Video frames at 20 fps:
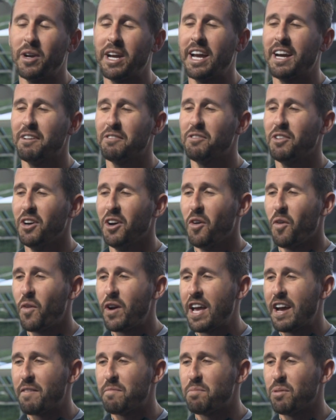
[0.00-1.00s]

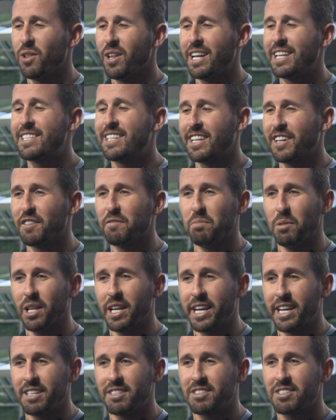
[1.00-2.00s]
We have plenty of
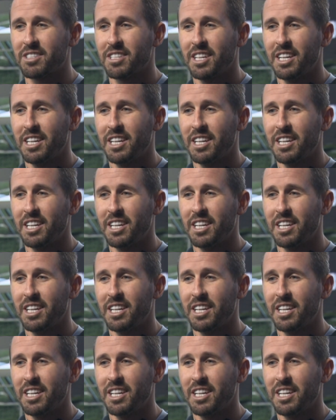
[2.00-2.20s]
plays,